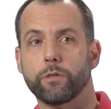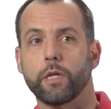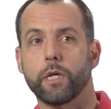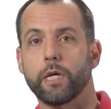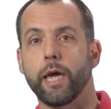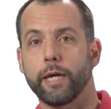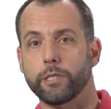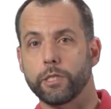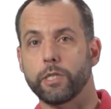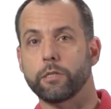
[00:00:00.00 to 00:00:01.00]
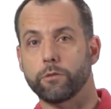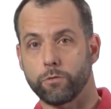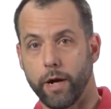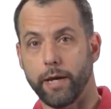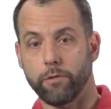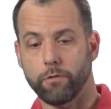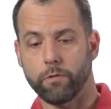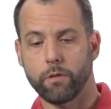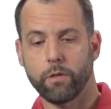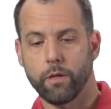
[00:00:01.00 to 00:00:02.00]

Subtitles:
to the EKG trace.